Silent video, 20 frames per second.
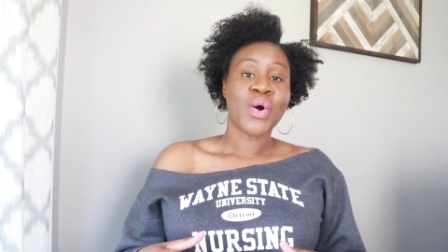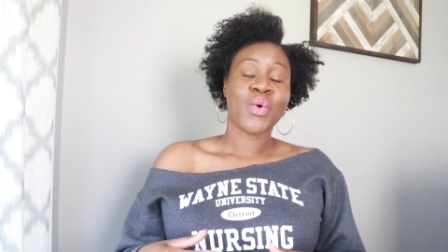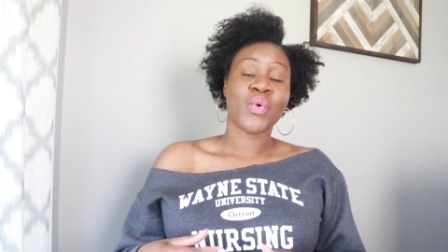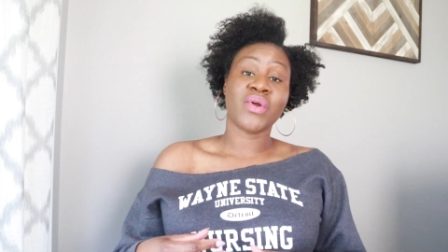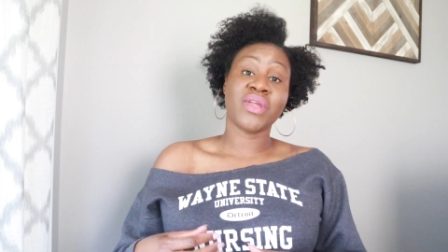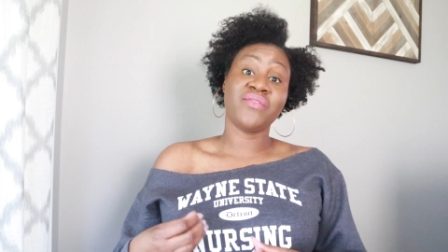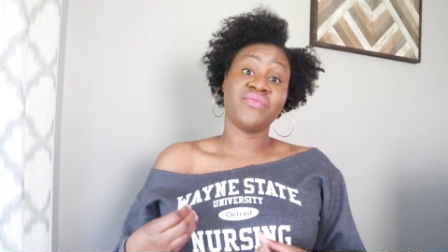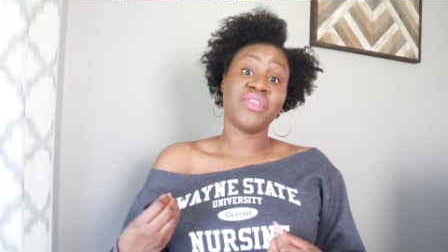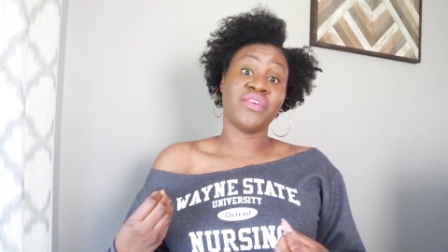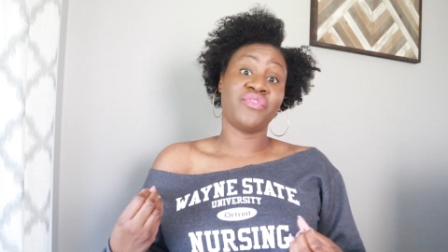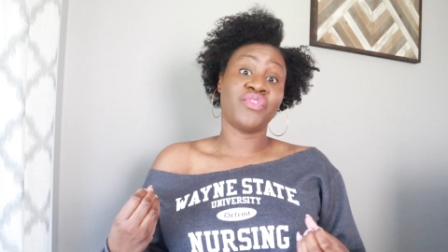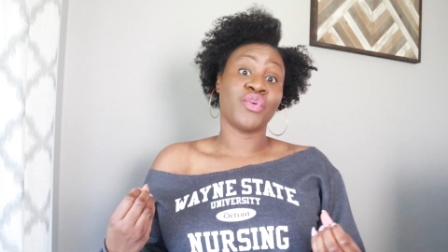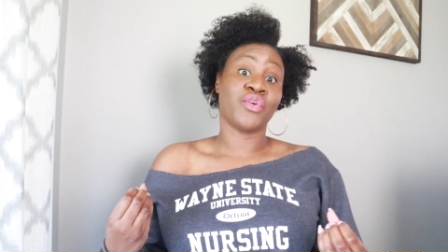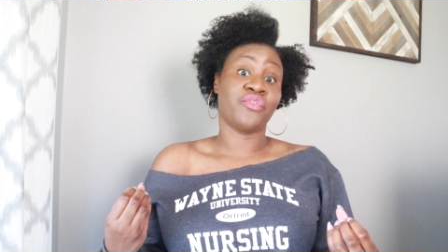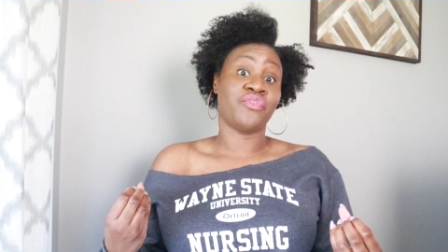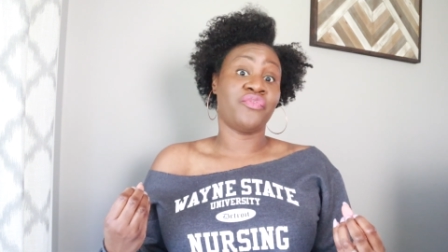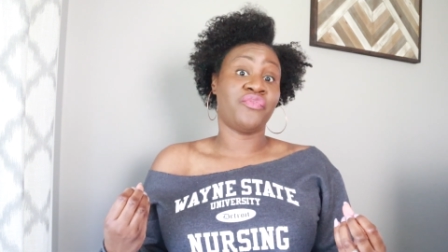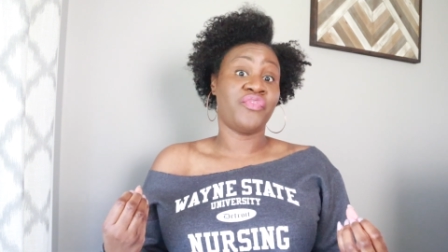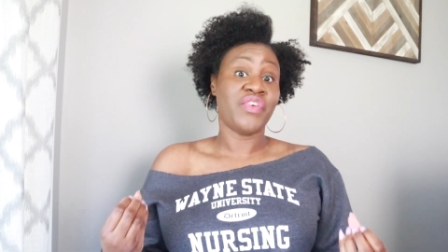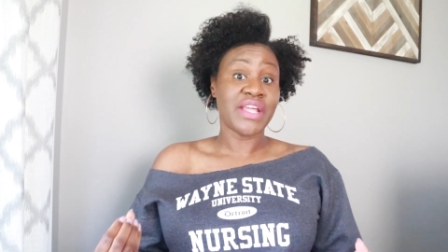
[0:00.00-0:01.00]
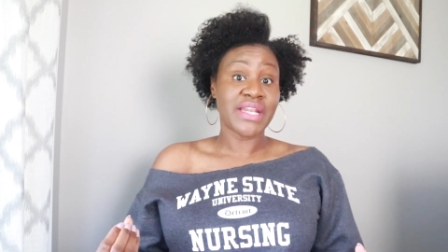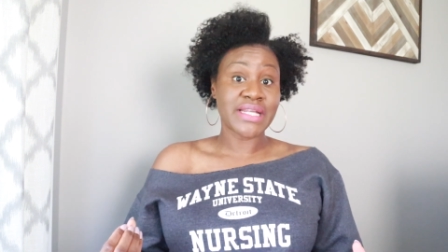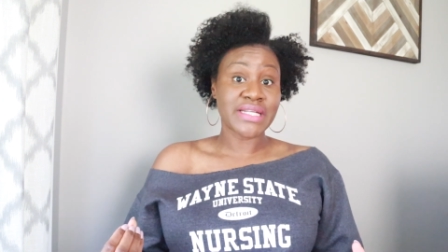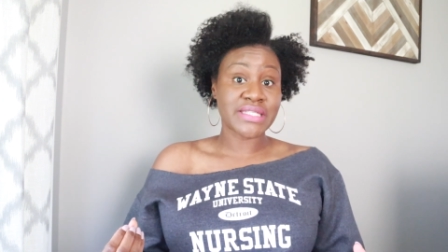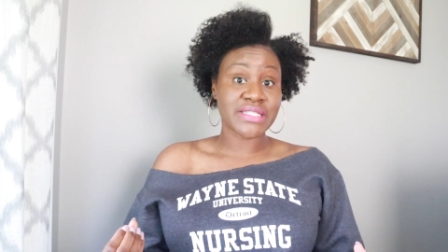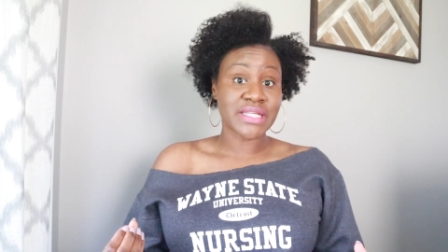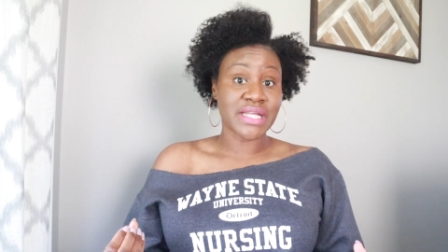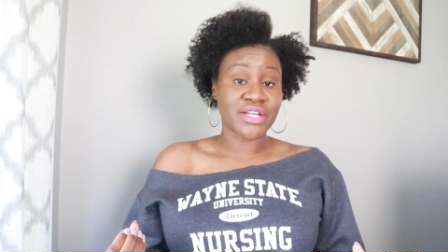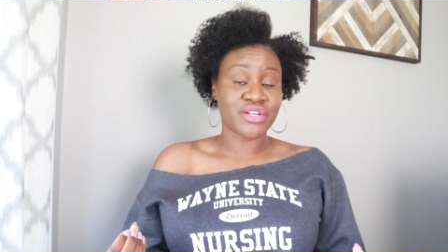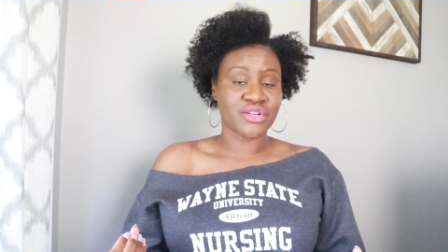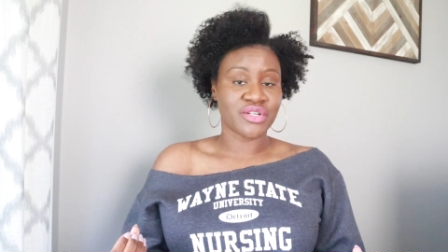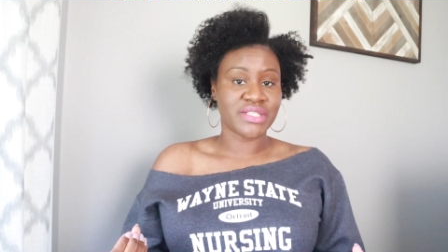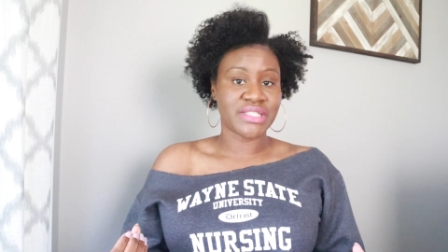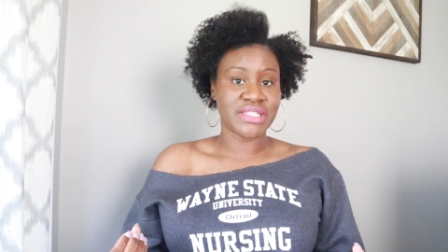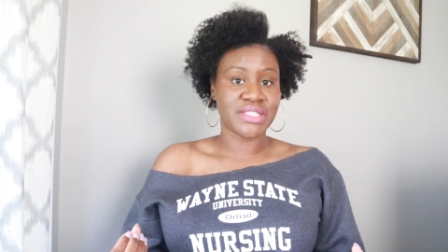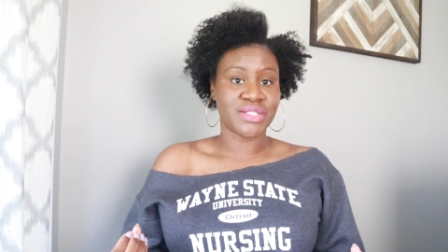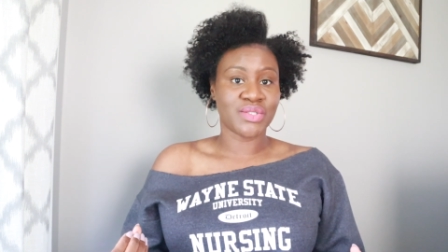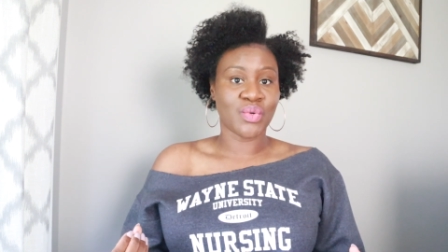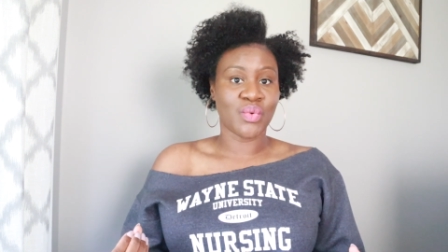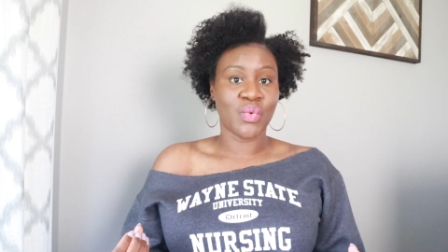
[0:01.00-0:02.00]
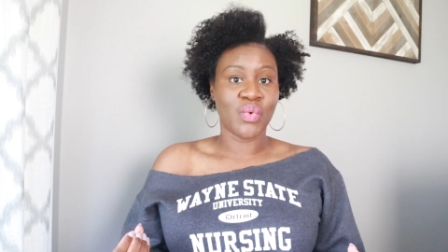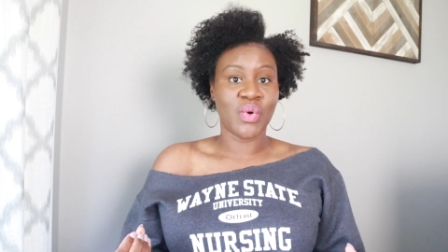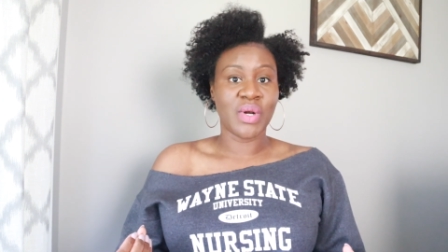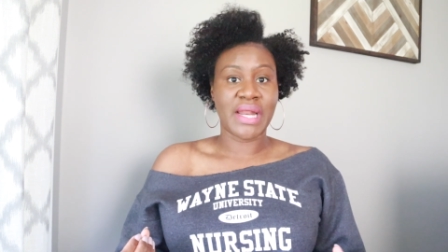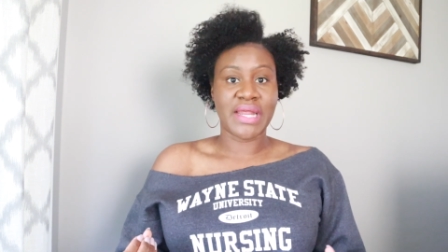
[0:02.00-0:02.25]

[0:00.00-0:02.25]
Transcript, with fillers: or even if you're finished nursing school